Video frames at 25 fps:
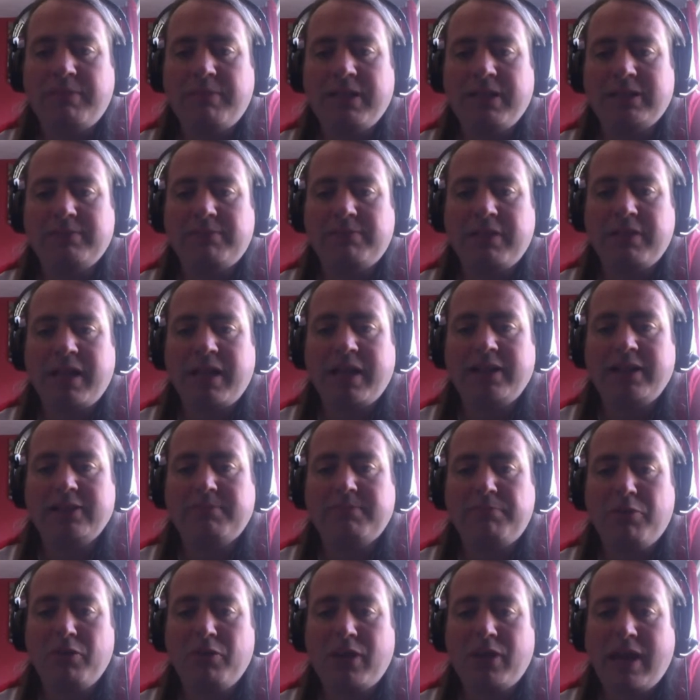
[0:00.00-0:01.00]
players
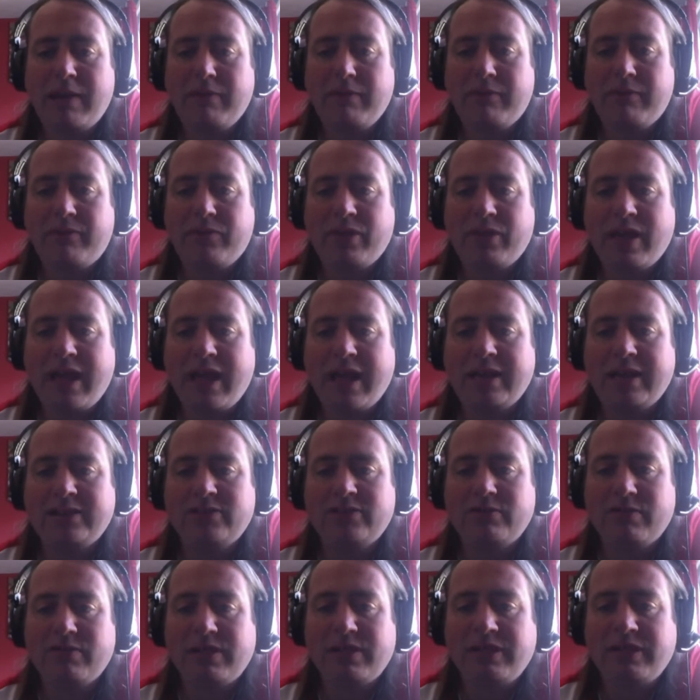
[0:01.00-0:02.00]
put out for that
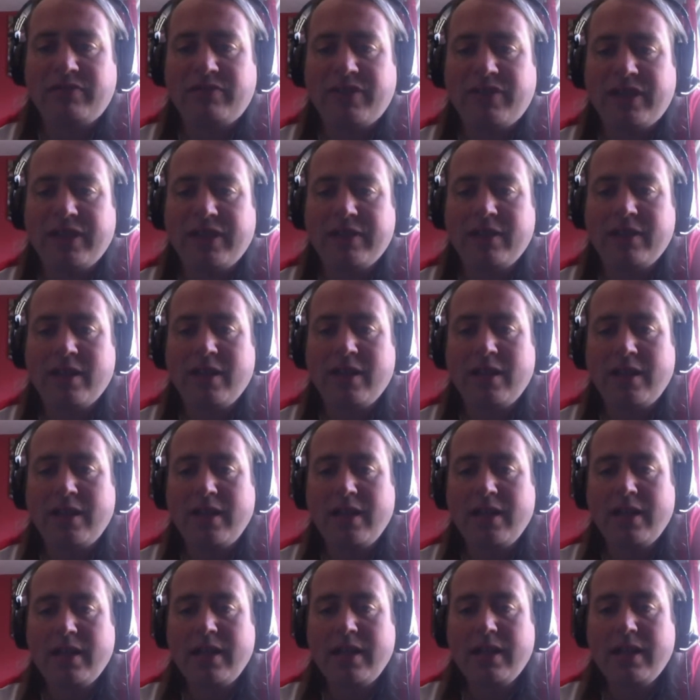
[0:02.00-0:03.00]
or anything.
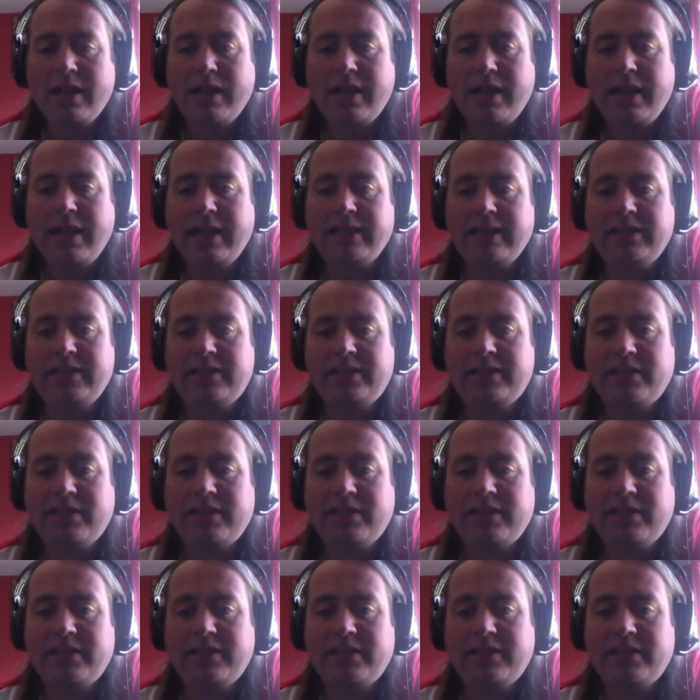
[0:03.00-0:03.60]
It's